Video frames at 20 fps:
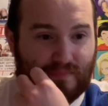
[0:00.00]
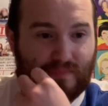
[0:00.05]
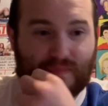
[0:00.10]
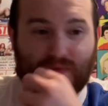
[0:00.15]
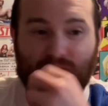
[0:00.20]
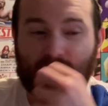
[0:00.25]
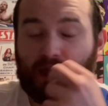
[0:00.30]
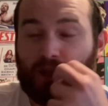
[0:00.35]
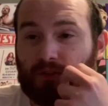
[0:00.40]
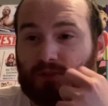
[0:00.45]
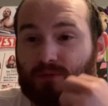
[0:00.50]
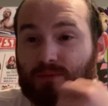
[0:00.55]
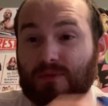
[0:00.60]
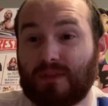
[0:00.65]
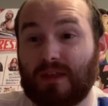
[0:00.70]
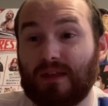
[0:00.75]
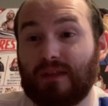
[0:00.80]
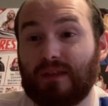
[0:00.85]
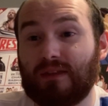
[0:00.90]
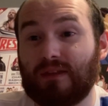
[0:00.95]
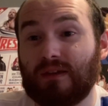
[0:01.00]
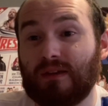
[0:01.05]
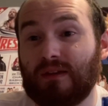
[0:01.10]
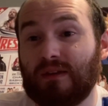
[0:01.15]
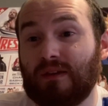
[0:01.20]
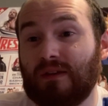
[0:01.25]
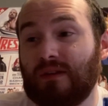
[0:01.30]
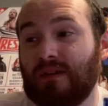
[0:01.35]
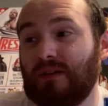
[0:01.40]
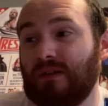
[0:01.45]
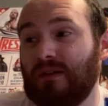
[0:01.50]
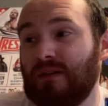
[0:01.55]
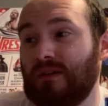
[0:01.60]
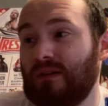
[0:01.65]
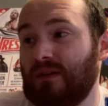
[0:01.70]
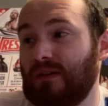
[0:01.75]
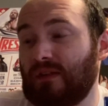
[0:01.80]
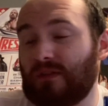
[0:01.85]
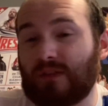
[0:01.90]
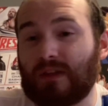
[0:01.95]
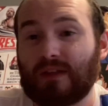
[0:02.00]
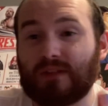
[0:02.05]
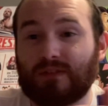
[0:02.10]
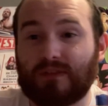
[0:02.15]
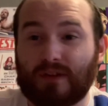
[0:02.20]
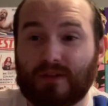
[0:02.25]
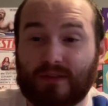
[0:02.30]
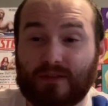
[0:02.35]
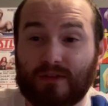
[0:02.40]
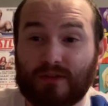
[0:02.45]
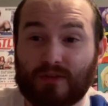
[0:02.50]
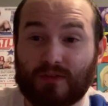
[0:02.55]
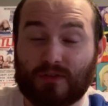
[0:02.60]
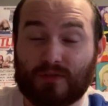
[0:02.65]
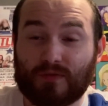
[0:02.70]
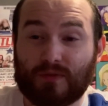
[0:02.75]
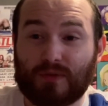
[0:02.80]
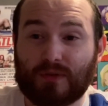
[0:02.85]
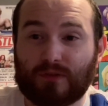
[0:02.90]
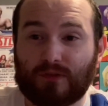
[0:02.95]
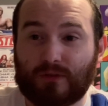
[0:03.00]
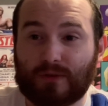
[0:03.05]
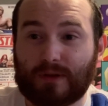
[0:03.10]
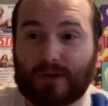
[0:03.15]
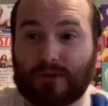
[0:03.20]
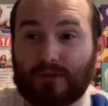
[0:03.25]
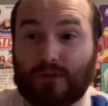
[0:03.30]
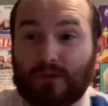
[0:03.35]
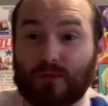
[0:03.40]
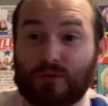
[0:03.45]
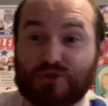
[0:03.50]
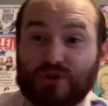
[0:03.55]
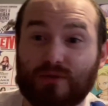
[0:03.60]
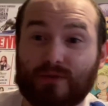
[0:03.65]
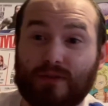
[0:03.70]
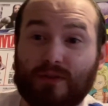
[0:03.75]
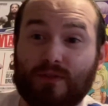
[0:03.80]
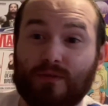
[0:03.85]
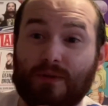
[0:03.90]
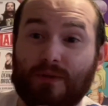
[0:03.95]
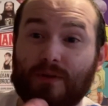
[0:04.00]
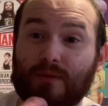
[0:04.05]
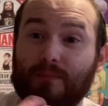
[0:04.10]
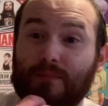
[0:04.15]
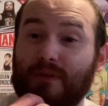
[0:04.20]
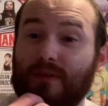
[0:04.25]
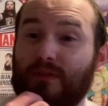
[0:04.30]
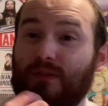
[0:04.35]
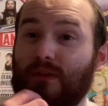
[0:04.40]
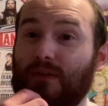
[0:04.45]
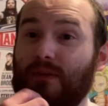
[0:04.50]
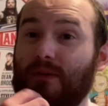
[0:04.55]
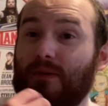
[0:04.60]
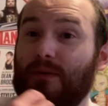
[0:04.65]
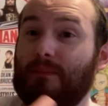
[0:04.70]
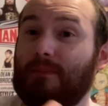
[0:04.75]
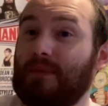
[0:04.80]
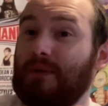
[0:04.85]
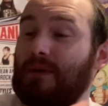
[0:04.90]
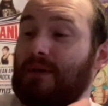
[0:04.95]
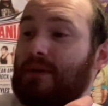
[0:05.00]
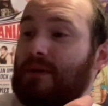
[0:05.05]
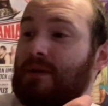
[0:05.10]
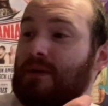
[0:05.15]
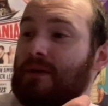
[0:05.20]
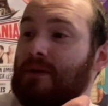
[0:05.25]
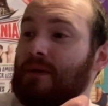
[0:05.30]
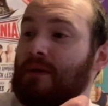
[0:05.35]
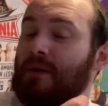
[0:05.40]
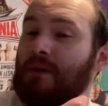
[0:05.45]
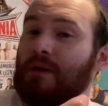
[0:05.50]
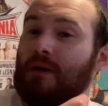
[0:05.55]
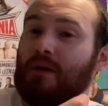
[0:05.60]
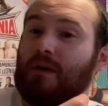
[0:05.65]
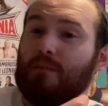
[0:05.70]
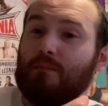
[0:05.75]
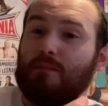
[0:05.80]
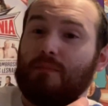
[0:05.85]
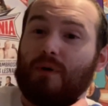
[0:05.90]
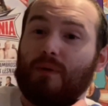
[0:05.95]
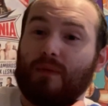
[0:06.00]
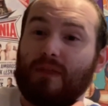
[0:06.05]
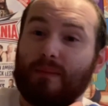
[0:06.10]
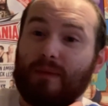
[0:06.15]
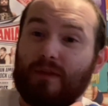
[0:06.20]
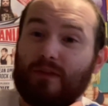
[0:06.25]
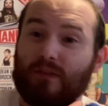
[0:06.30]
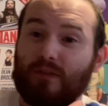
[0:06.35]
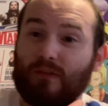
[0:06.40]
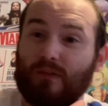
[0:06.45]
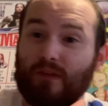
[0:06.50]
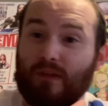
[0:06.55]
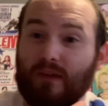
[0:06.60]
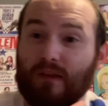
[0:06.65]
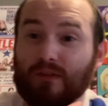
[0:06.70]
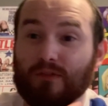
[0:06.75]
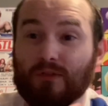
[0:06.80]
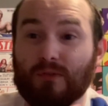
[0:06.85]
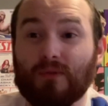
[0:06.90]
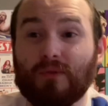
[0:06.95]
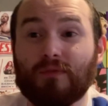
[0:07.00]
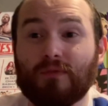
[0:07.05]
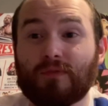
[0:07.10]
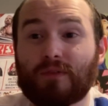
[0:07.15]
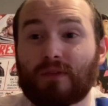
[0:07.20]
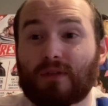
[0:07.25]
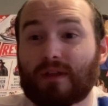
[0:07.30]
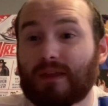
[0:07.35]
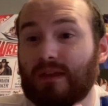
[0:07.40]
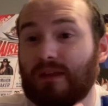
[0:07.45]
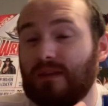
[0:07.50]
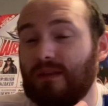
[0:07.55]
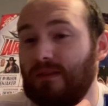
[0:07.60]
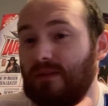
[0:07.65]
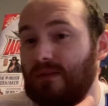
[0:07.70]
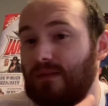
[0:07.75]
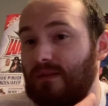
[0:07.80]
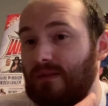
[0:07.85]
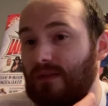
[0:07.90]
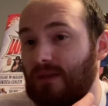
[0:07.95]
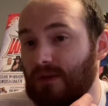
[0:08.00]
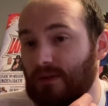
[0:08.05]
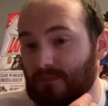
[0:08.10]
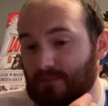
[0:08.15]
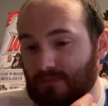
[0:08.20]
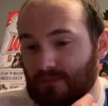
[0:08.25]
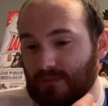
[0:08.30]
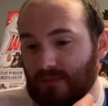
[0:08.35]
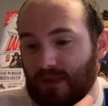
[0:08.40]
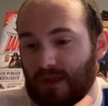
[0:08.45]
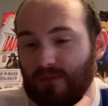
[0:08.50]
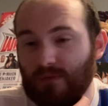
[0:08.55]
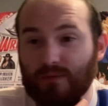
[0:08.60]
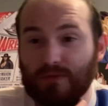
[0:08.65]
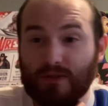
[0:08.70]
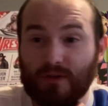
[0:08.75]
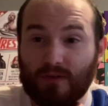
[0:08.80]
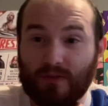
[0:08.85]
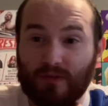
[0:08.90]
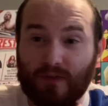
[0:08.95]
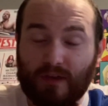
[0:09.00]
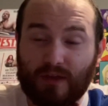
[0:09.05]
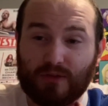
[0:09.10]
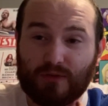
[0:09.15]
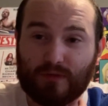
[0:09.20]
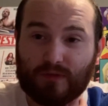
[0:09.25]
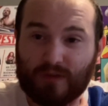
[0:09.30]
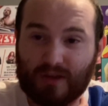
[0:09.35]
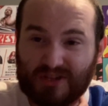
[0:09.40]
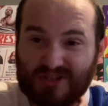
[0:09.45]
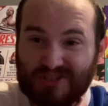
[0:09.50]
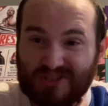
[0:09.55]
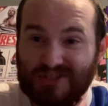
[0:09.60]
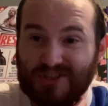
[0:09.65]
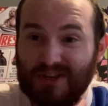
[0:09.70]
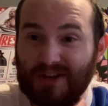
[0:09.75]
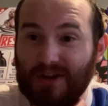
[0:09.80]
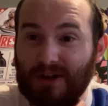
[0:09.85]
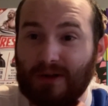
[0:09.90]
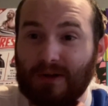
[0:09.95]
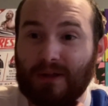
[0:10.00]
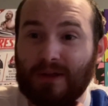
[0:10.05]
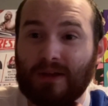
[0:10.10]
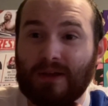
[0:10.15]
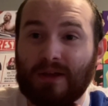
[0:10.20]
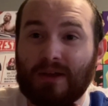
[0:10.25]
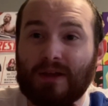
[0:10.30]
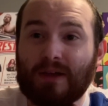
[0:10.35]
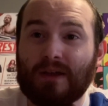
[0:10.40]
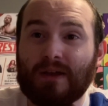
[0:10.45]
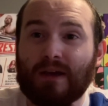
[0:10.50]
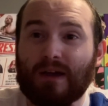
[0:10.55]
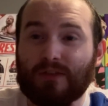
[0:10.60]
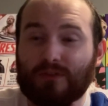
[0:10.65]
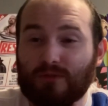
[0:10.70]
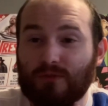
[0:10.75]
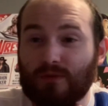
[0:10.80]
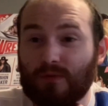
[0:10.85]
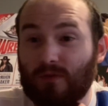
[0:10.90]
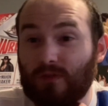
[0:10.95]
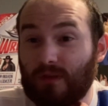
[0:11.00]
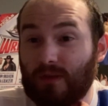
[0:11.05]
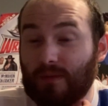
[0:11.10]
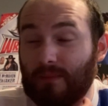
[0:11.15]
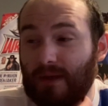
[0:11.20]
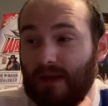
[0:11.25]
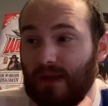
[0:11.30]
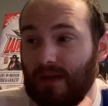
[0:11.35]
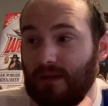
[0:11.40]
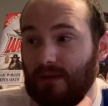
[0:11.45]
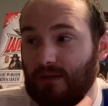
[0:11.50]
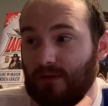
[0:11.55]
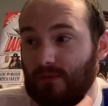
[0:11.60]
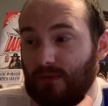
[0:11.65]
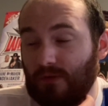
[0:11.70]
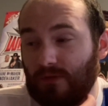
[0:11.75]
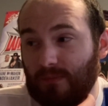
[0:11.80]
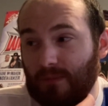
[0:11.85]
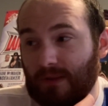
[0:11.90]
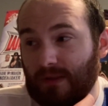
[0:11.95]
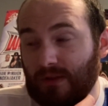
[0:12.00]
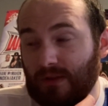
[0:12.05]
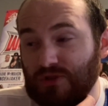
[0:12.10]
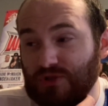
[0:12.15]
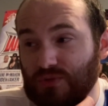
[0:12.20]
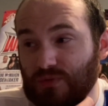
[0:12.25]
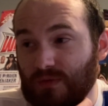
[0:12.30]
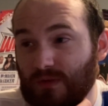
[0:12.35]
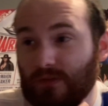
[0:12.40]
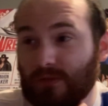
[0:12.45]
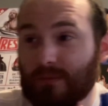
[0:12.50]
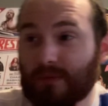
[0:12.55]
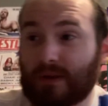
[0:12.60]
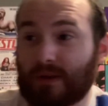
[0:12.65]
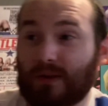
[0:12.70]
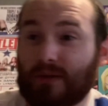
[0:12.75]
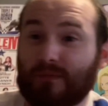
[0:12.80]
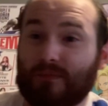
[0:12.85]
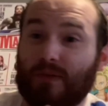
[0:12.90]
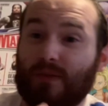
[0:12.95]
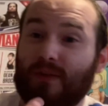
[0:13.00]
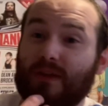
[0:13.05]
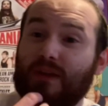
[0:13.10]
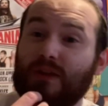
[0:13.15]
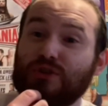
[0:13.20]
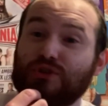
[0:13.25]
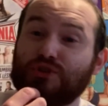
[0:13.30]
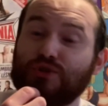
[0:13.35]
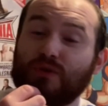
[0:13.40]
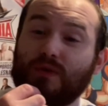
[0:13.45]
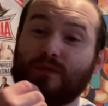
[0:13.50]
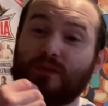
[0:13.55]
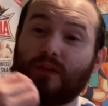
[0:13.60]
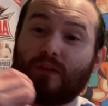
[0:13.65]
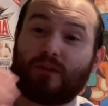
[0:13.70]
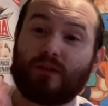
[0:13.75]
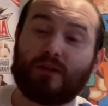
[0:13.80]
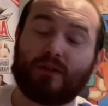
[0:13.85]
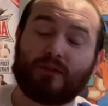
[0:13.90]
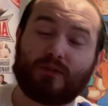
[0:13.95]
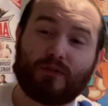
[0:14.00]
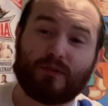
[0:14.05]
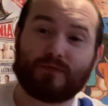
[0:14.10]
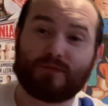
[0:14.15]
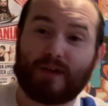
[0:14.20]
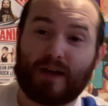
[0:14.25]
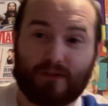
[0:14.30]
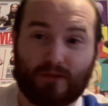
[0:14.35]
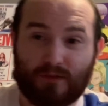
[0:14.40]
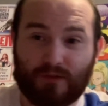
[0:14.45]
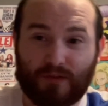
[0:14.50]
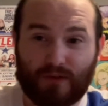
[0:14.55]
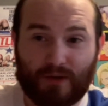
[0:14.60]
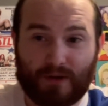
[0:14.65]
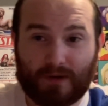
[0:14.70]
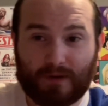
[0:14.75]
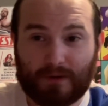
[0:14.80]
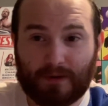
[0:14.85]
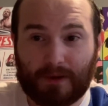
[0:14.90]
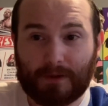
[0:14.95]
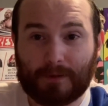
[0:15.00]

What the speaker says: as I do think it's not entirely Nux's fault in certain areas there, which I'll get to here a bit. But with that being said, I do feel like, even though Nux had good intentions there, still do say my initial criticism there, I felt like he should have considered certain factors there,